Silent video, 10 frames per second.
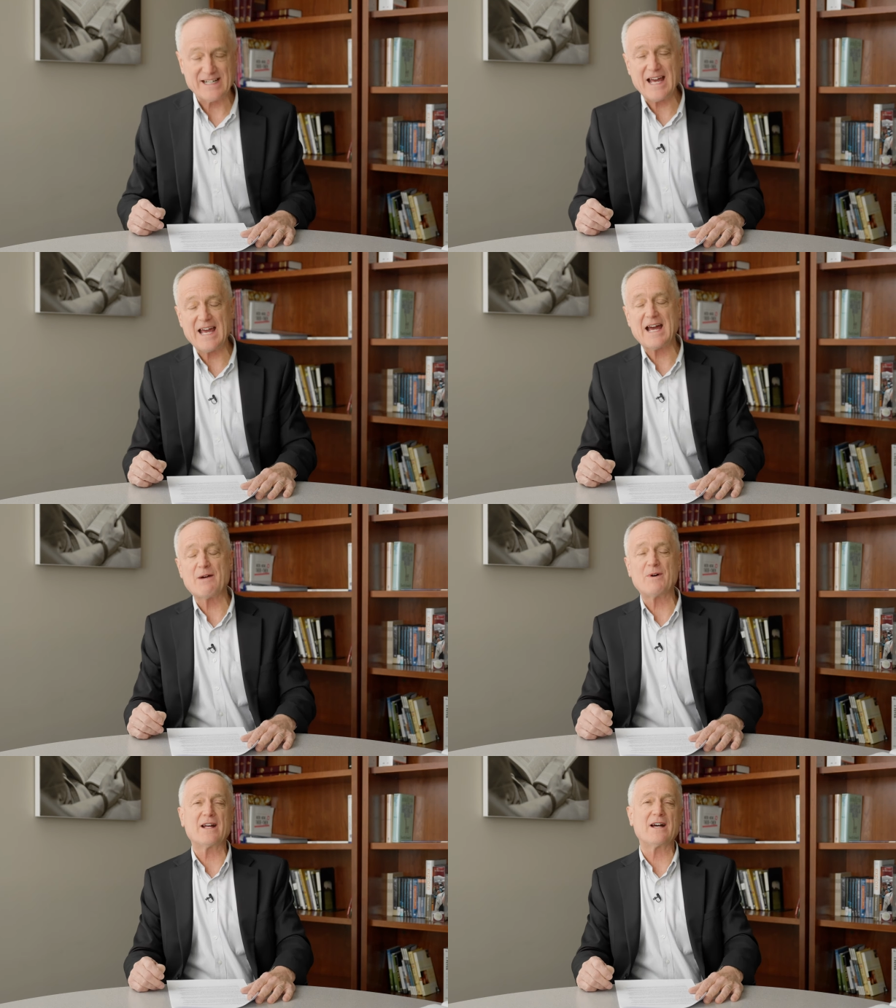Today
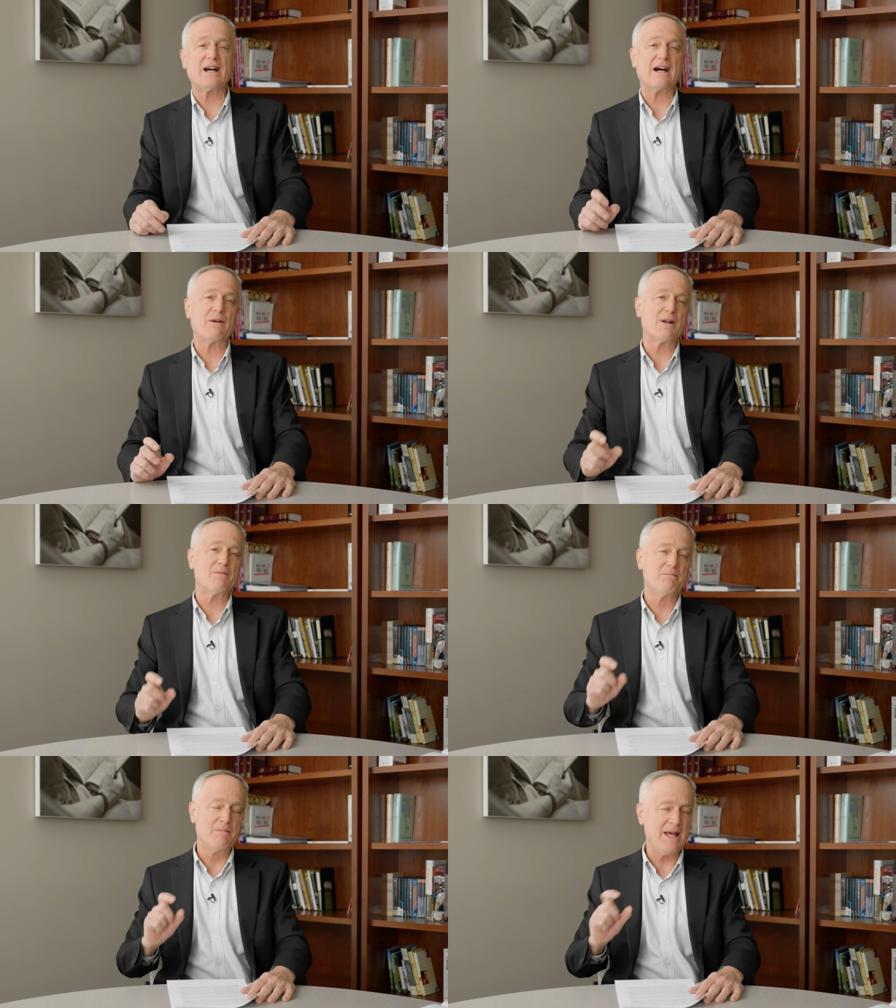I want to I
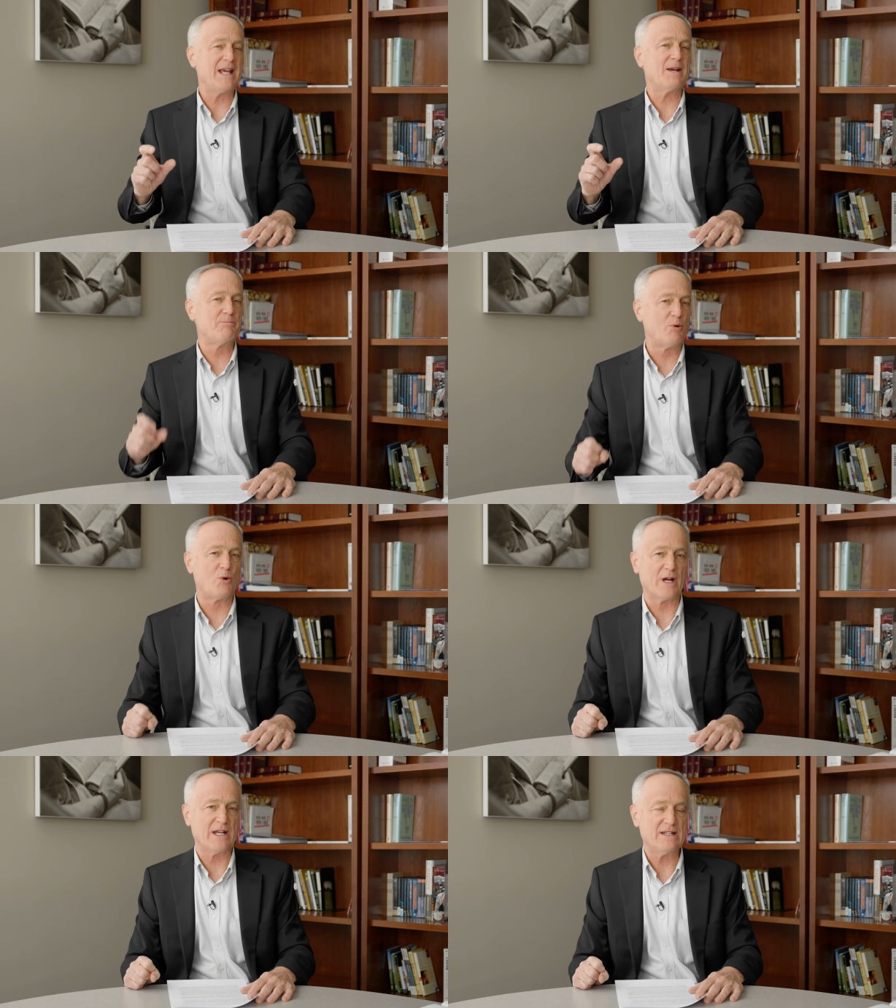want to make a
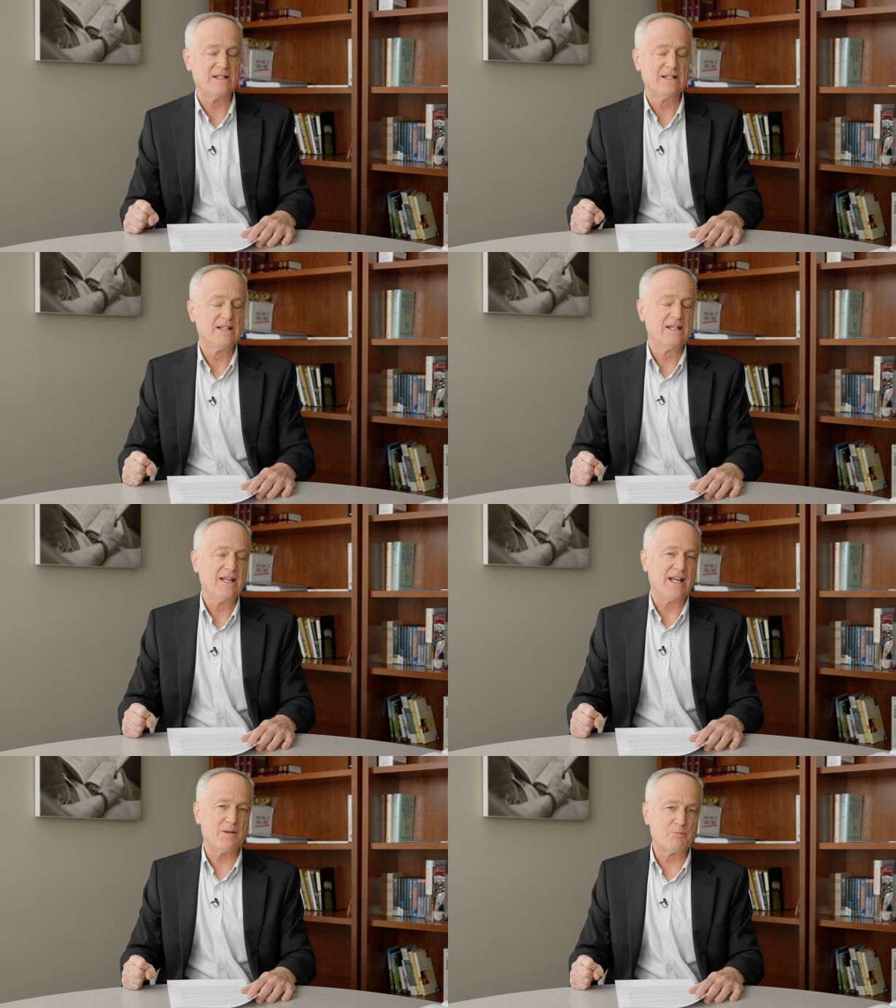point,
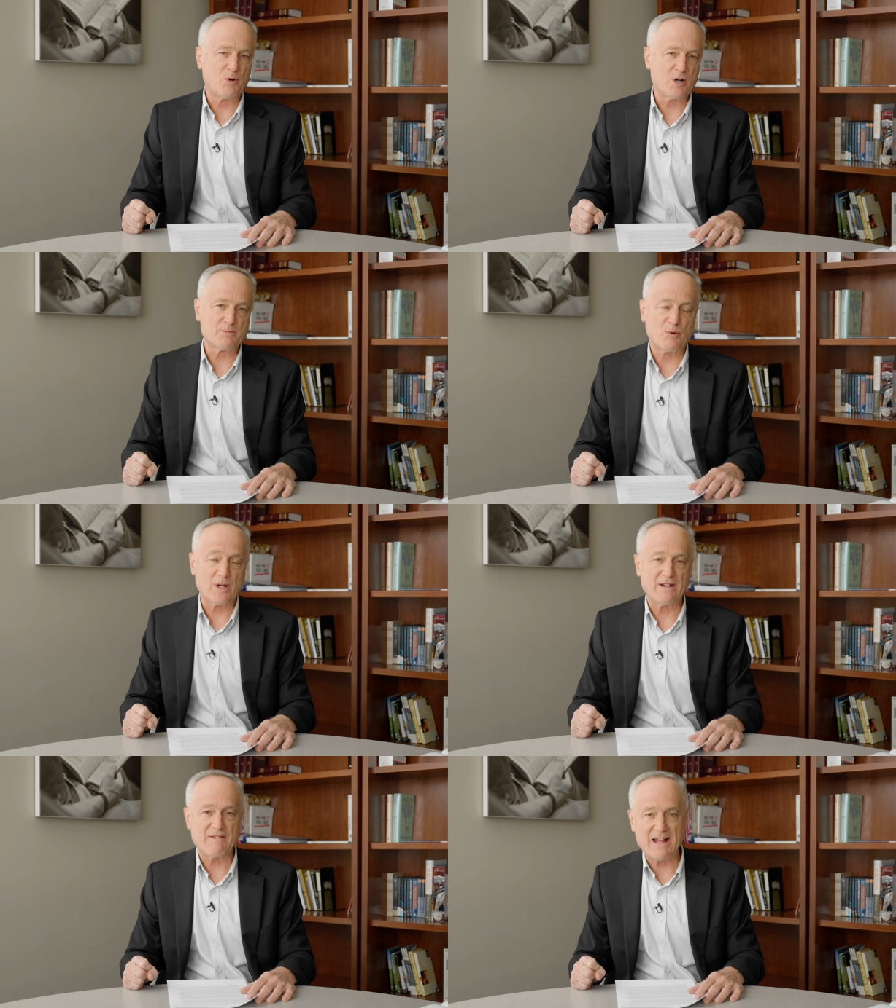an important
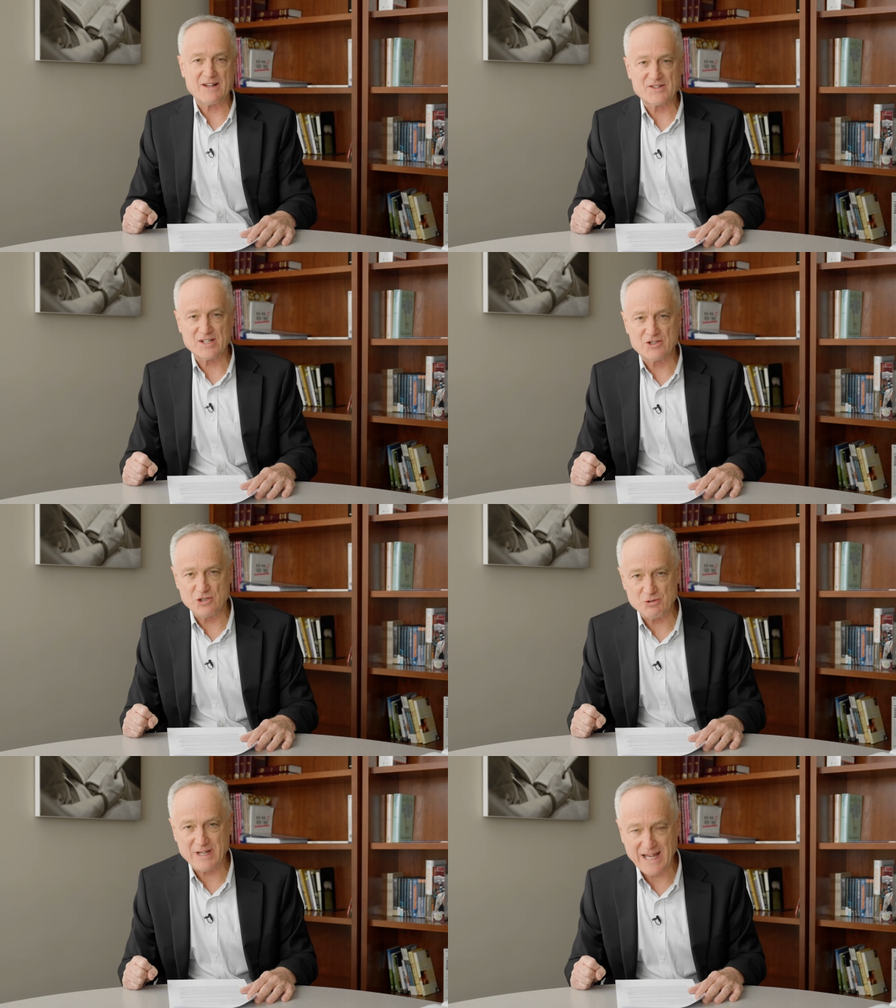point, and that is
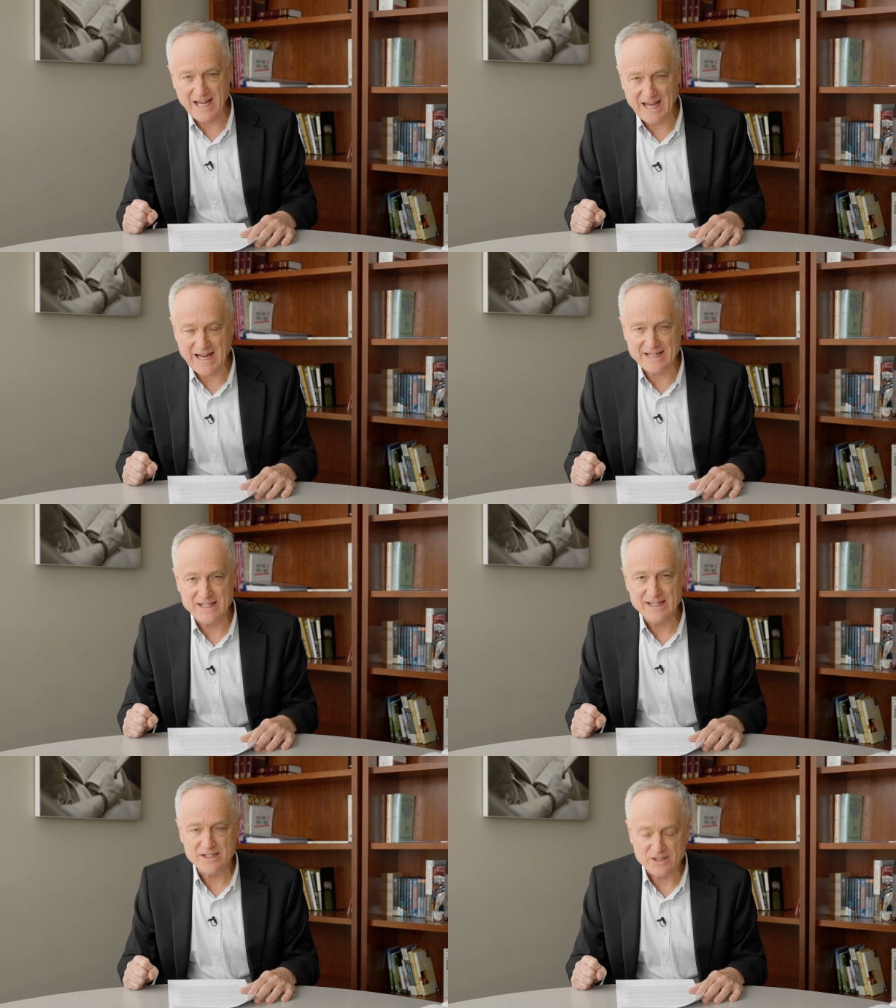that you
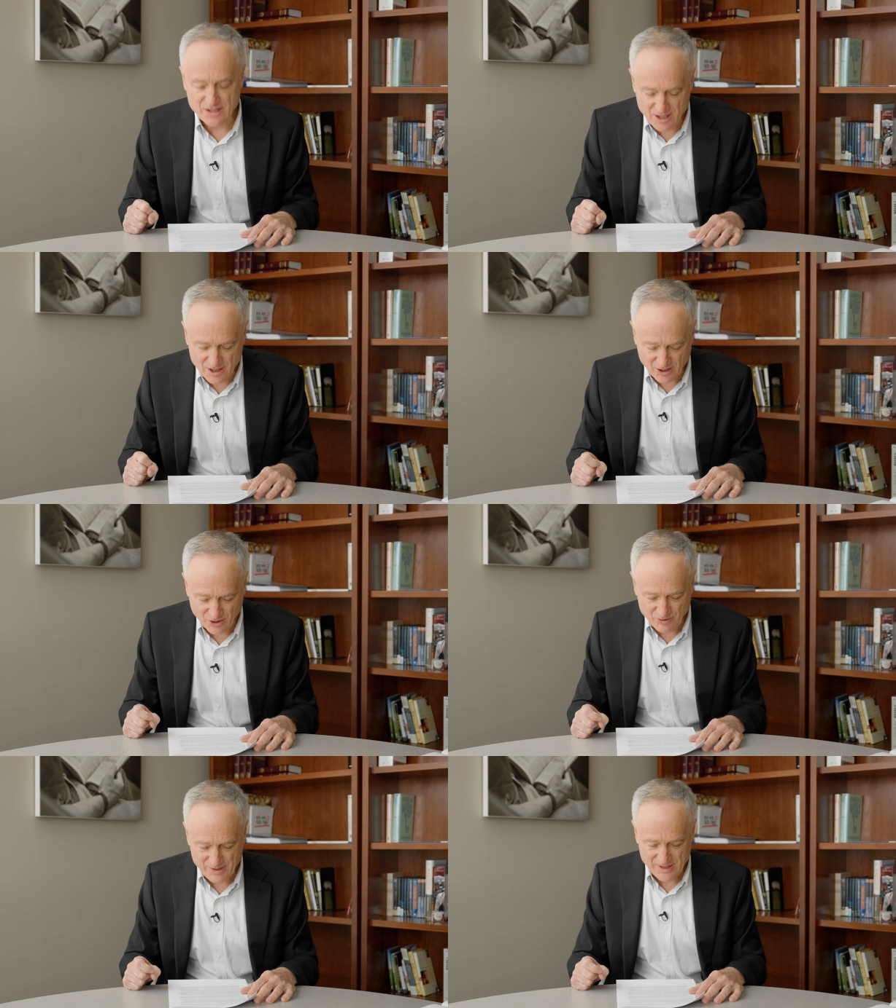can
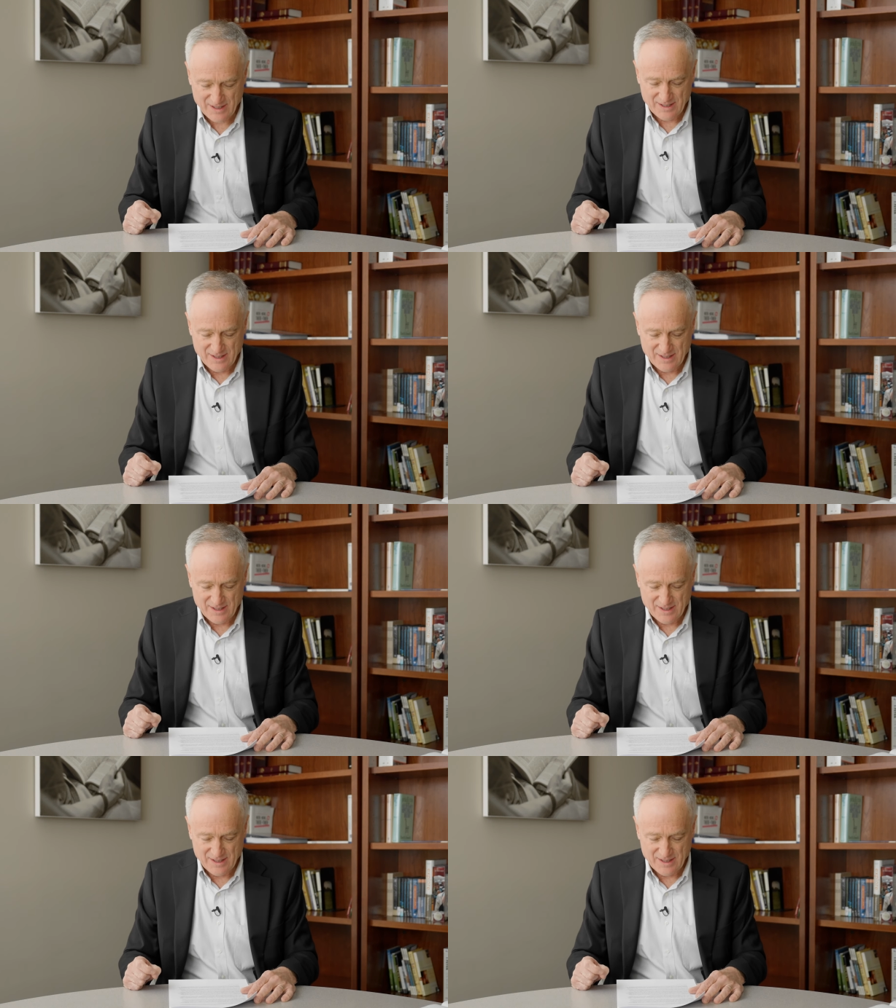know